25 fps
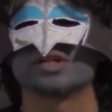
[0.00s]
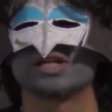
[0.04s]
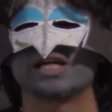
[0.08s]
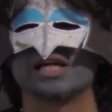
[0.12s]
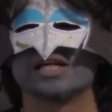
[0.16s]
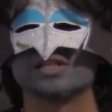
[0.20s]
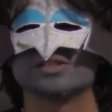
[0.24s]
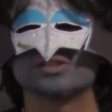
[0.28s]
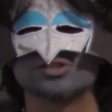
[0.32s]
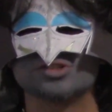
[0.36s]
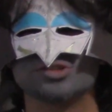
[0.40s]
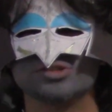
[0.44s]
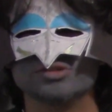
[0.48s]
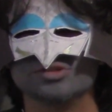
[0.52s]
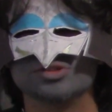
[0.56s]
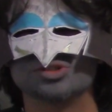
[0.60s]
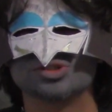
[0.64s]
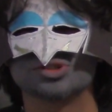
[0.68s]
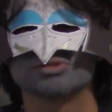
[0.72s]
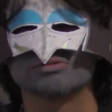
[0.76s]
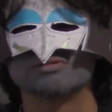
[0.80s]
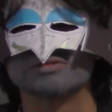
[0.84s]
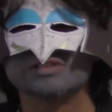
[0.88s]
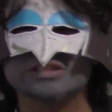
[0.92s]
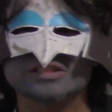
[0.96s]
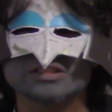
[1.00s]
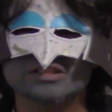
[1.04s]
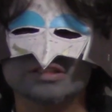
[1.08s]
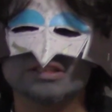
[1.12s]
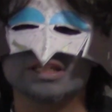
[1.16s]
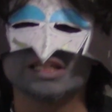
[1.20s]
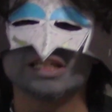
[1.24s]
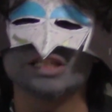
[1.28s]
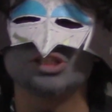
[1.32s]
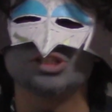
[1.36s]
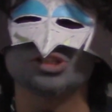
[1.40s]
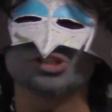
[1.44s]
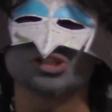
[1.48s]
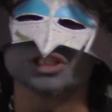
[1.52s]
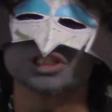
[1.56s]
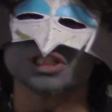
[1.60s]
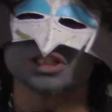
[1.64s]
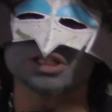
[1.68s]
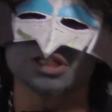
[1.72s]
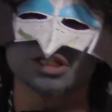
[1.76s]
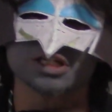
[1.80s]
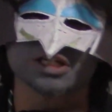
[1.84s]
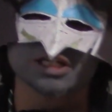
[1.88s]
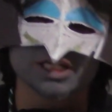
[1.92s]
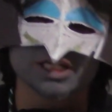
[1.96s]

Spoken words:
adds to its surreal nature.